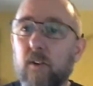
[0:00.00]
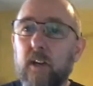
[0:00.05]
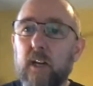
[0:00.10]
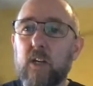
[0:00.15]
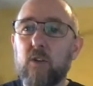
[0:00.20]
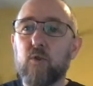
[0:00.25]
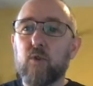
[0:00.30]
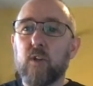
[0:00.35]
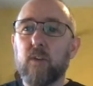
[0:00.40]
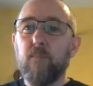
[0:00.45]

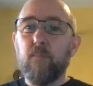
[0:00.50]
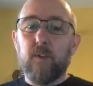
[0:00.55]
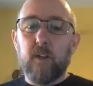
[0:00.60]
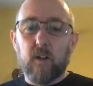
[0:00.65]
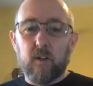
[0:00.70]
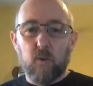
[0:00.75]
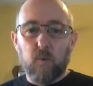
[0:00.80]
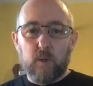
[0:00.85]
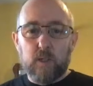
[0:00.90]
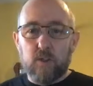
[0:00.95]
Adrian. You're
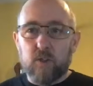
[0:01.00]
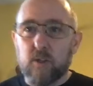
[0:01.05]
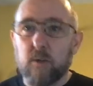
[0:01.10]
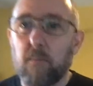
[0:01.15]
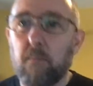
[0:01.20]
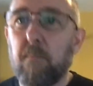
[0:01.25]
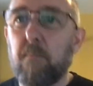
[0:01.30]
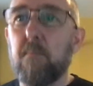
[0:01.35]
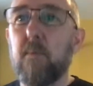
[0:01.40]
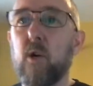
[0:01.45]
going to win
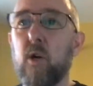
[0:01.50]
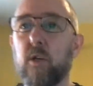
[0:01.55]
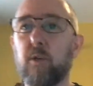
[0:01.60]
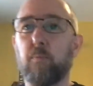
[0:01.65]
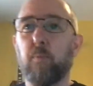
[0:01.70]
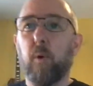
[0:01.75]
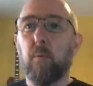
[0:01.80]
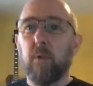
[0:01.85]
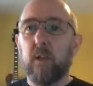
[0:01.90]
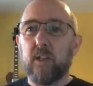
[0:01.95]
some merch,
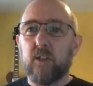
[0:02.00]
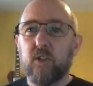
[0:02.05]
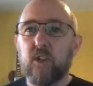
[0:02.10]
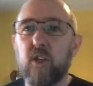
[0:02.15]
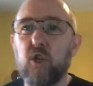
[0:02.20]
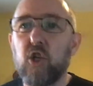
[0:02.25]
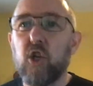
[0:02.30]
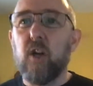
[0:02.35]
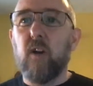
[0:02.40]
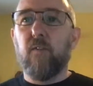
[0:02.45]
probably a
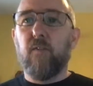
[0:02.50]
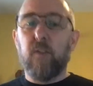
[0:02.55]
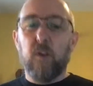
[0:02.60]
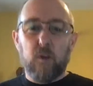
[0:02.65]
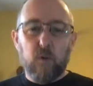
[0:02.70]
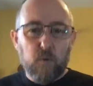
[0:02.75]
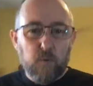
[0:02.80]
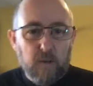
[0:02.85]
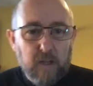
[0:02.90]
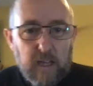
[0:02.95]
T-shirt for
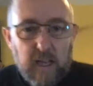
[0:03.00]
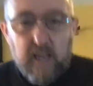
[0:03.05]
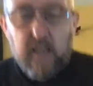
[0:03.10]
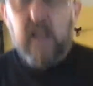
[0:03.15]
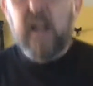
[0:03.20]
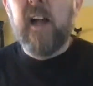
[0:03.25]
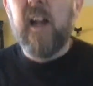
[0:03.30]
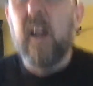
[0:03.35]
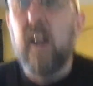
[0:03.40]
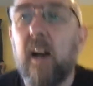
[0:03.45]
you.
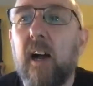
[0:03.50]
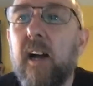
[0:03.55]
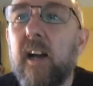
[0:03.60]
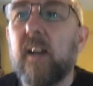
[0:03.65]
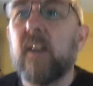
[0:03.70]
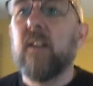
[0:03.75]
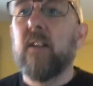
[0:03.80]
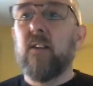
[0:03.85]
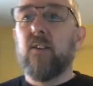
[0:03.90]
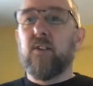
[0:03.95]

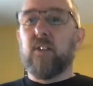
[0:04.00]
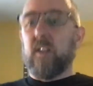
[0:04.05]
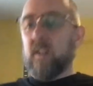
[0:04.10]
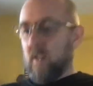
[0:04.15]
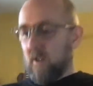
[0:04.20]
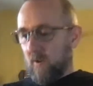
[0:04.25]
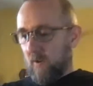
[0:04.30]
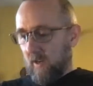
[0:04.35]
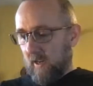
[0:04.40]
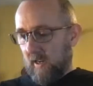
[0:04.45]

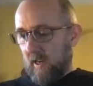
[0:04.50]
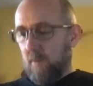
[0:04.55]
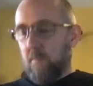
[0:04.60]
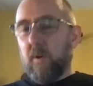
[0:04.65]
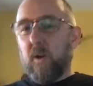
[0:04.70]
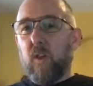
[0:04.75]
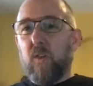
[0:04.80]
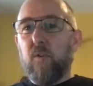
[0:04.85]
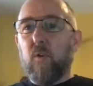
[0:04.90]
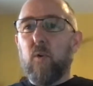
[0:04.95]
So
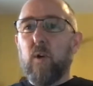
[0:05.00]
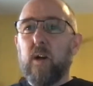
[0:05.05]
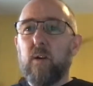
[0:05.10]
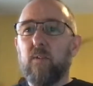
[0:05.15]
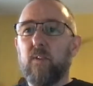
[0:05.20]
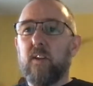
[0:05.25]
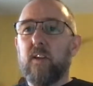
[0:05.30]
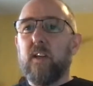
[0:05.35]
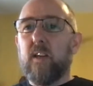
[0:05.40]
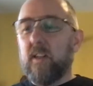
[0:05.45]
anybody throw
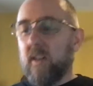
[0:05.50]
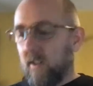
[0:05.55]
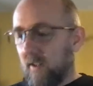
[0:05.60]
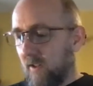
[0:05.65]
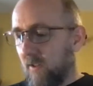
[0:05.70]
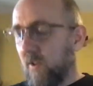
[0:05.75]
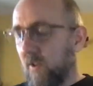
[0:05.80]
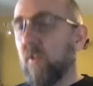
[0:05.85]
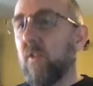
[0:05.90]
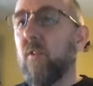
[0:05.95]
out
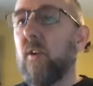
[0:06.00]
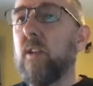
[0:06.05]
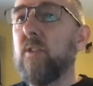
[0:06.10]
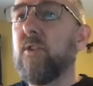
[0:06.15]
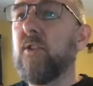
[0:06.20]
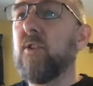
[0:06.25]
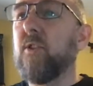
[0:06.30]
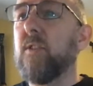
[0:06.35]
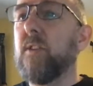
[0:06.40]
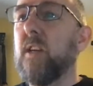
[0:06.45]
the other
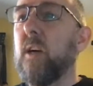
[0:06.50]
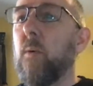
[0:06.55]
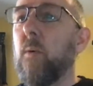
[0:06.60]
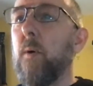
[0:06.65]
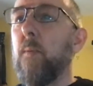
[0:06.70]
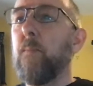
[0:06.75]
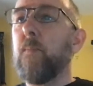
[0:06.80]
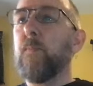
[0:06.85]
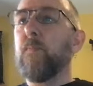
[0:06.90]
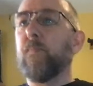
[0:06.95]
answers on that
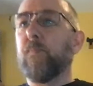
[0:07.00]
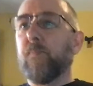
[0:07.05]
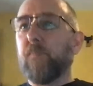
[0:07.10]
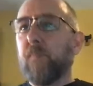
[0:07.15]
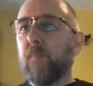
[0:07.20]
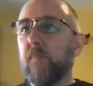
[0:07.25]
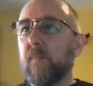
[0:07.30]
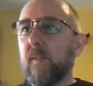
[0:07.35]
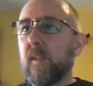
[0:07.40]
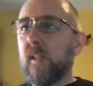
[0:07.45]
one?
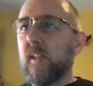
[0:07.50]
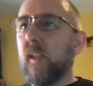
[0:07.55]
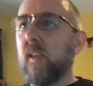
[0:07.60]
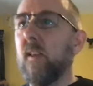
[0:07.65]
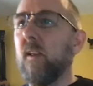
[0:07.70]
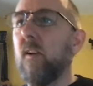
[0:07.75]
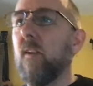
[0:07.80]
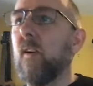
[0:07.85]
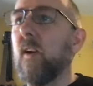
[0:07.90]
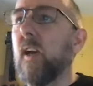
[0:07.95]

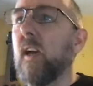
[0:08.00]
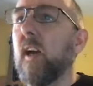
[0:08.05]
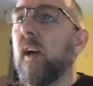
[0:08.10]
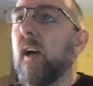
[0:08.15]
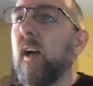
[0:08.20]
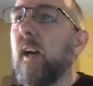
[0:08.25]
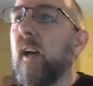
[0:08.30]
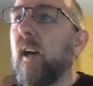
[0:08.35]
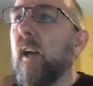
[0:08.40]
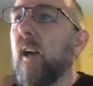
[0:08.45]

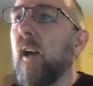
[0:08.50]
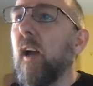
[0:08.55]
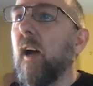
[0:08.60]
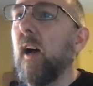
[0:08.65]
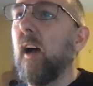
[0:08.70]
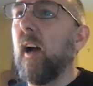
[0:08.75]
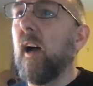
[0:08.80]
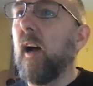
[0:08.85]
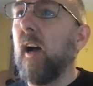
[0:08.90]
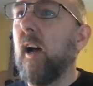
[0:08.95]
Okay,
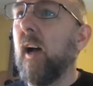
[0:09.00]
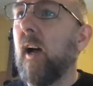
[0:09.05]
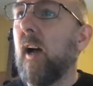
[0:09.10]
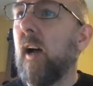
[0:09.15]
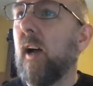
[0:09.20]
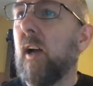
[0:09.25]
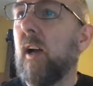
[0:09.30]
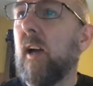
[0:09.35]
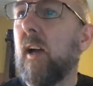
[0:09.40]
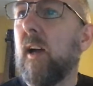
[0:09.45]

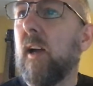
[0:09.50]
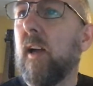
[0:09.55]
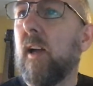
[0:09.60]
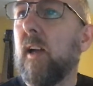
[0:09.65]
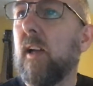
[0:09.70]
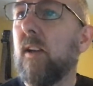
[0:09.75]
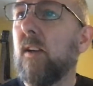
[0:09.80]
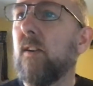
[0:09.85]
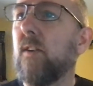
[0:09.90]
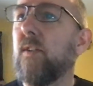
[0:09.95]

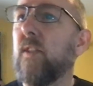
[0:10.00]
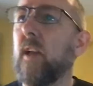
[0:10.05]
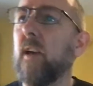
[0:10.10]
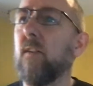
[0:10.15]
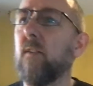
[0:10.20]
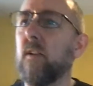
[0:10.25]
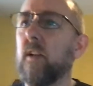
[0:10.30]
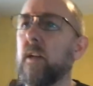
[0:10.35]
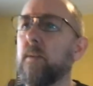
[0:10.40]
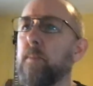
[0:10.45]
and
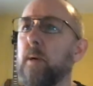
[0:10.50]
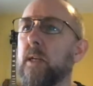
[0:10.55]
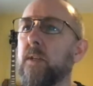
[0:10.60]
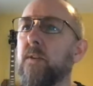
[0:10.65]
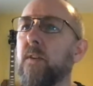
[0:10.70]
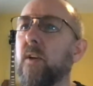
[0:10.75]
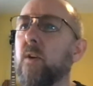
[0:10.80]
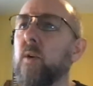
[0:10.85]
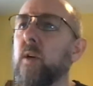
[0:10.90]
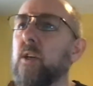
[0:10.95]
then back
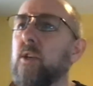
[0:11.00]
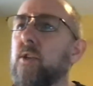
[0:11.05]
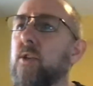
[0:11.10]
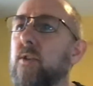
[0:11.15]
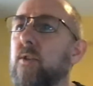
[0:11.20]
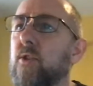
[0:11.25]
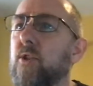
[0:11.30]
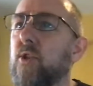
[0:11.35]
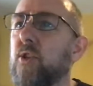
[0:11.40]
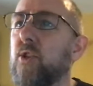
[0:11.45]
to the
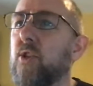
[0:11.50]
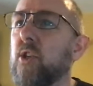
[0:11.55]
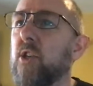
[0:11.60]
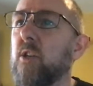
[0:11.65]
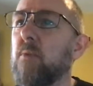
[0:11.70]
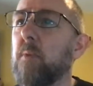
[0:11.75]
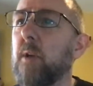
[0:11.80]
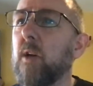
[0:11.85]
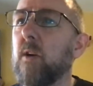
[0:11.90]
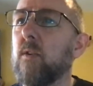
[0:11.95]
question.
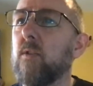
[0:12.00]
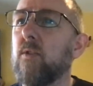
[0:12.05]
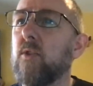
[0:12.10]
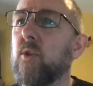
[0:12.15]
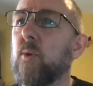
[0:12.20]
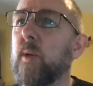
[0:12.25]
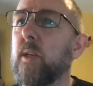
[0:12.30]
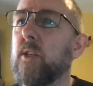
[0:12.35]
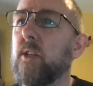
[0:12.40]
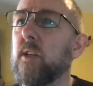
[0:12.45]
Sturmy on
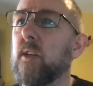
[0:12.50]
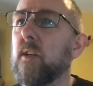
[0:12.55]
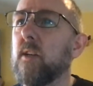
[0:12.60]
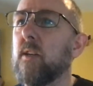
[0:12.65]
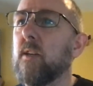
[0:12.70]
Twitter